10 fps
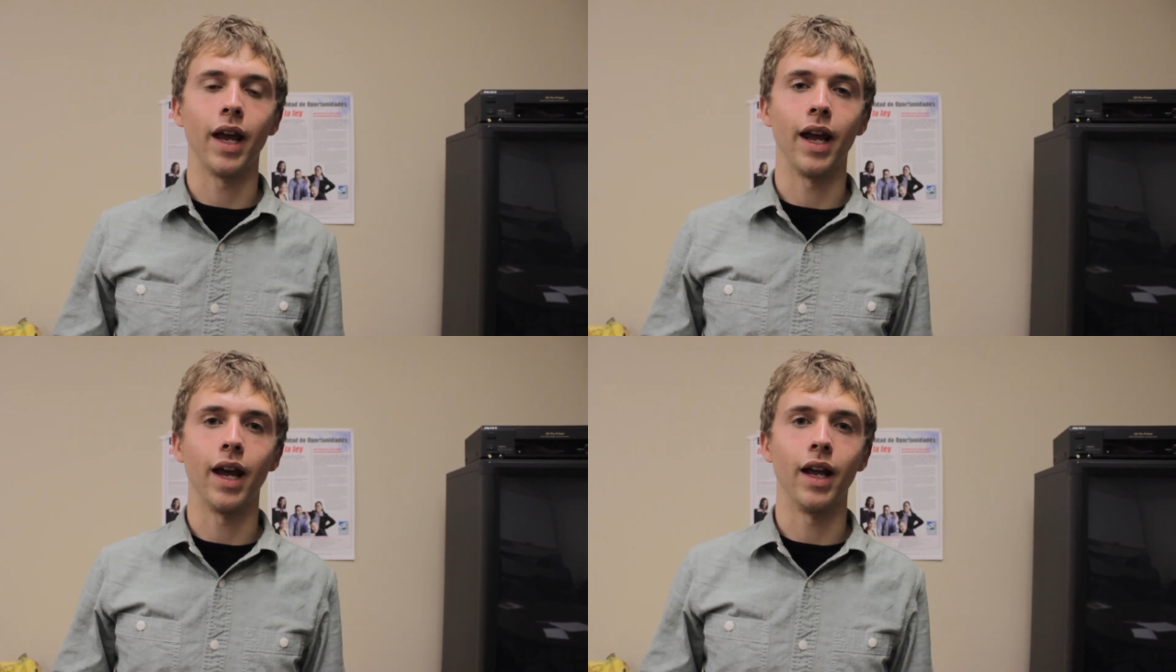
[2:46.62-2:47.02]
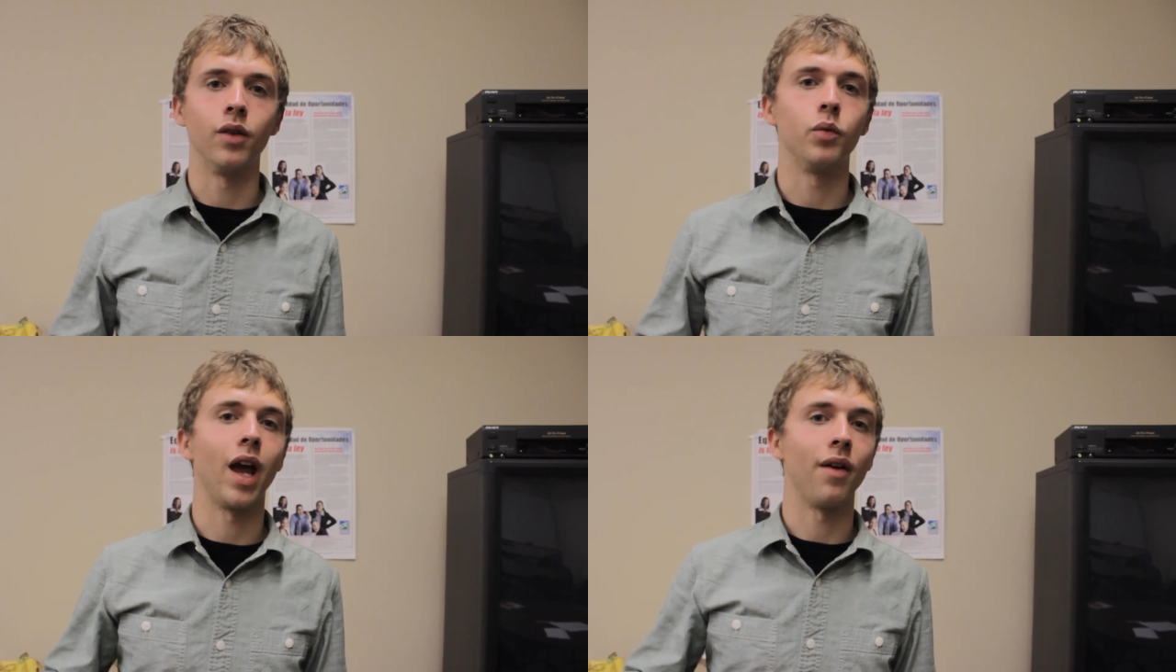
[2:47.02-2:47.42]

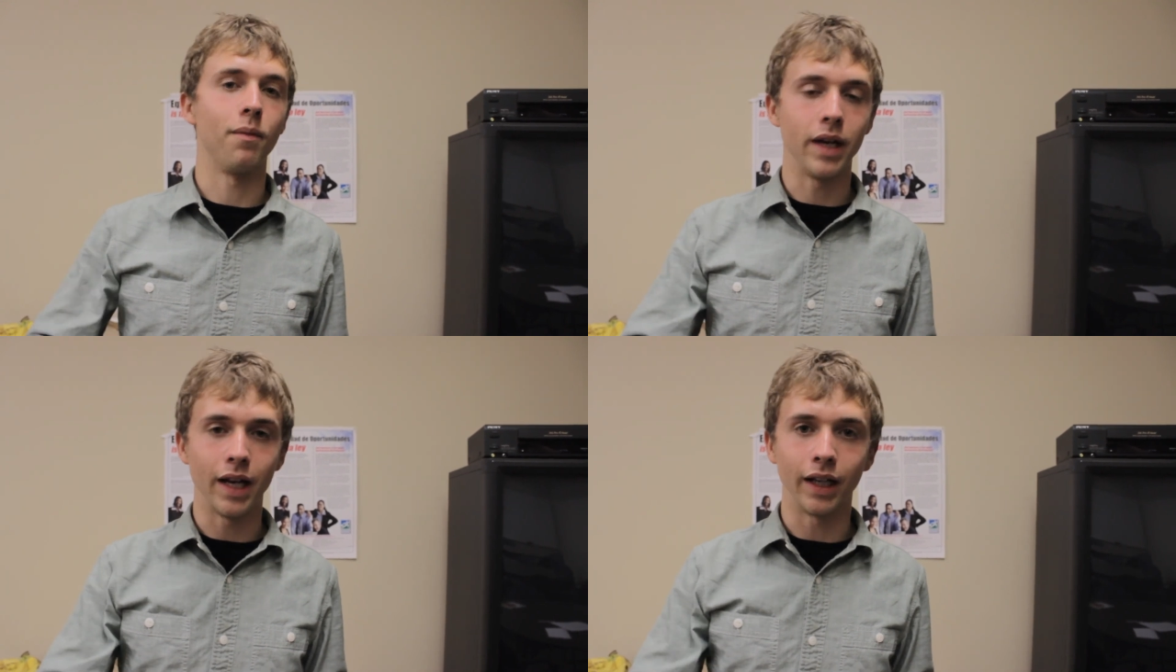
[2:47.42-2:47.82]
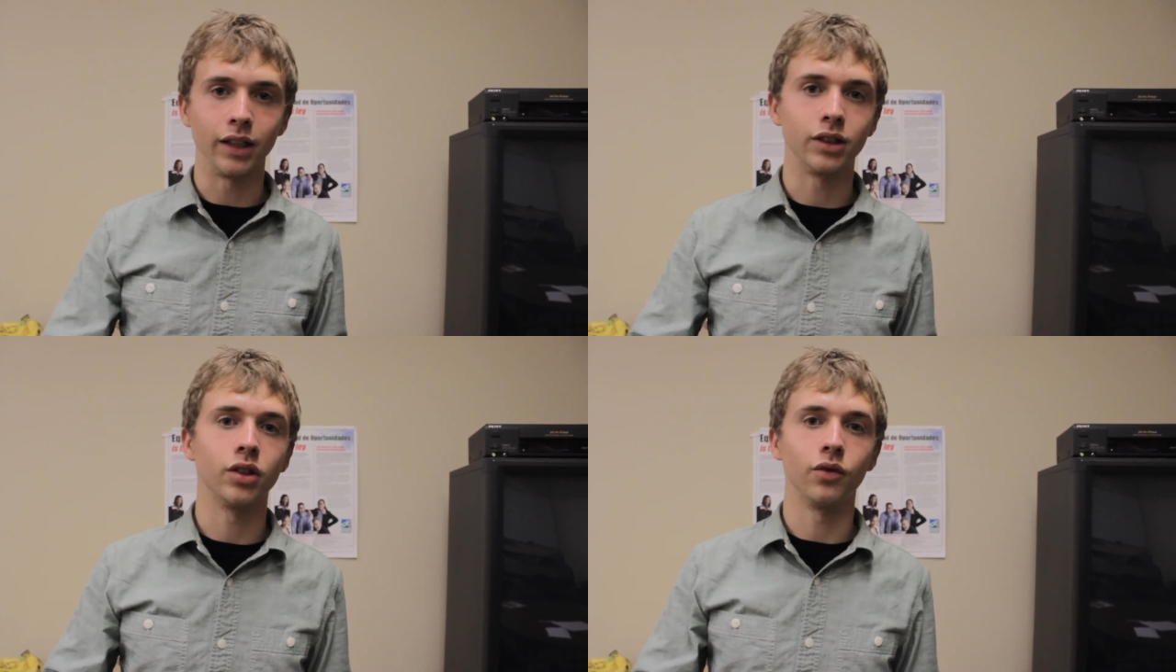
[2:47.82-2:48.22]
And we have
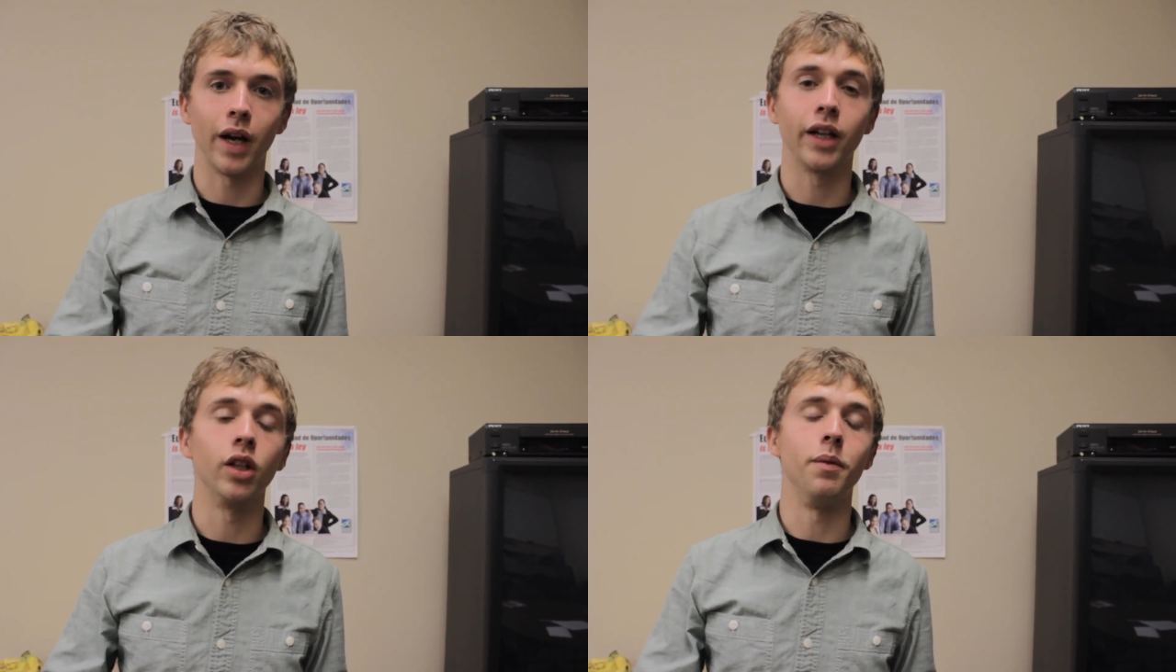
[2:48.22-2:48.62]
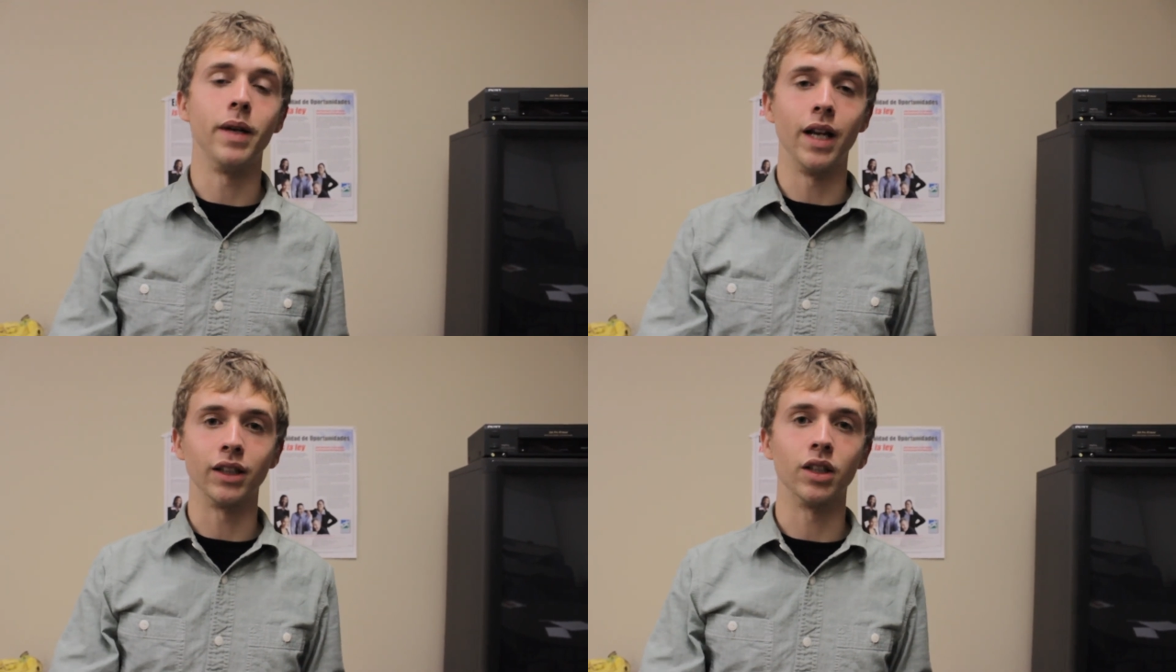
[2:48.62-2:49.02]
meetings, regular
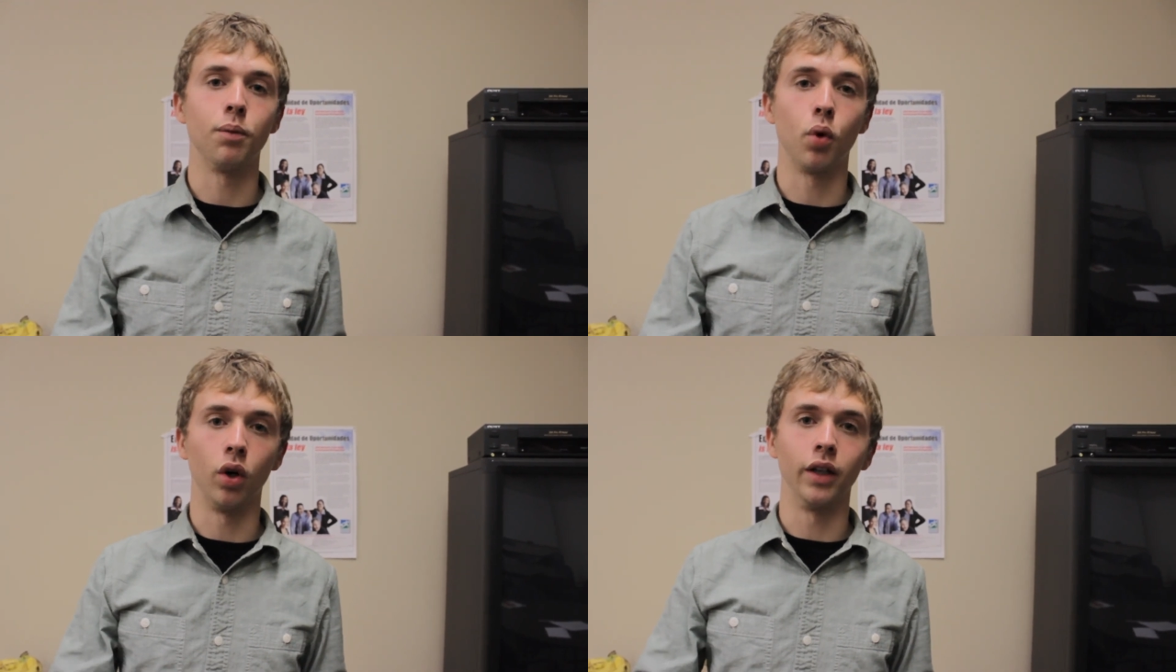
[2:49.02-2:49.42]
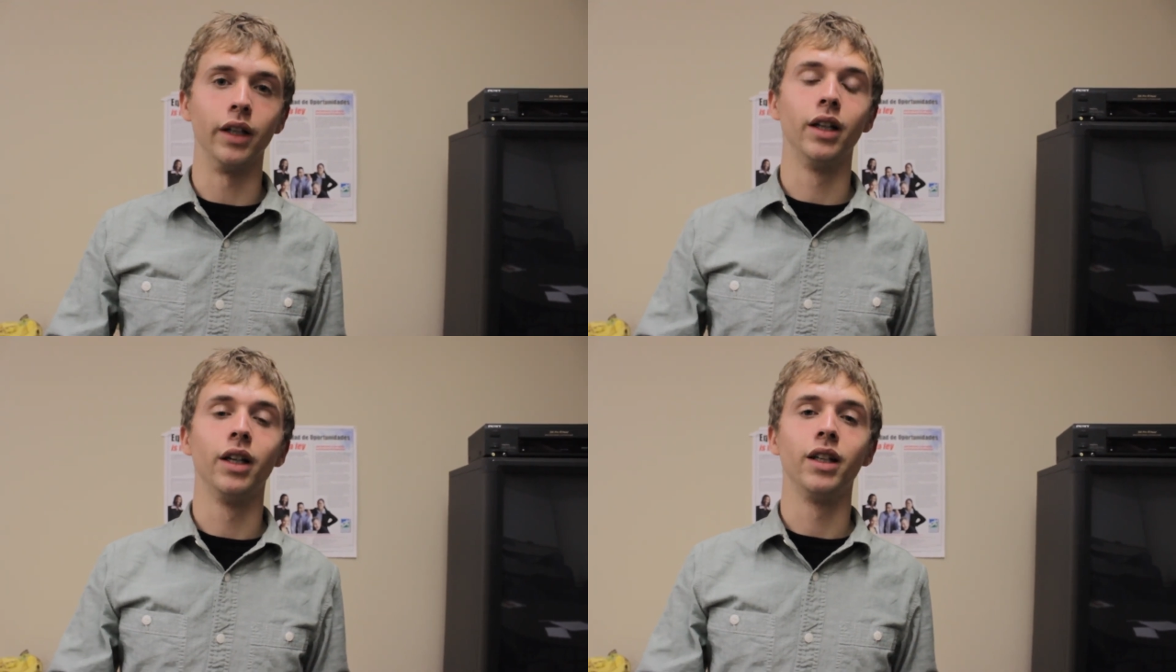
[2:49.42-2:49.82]
meetings in the Portland,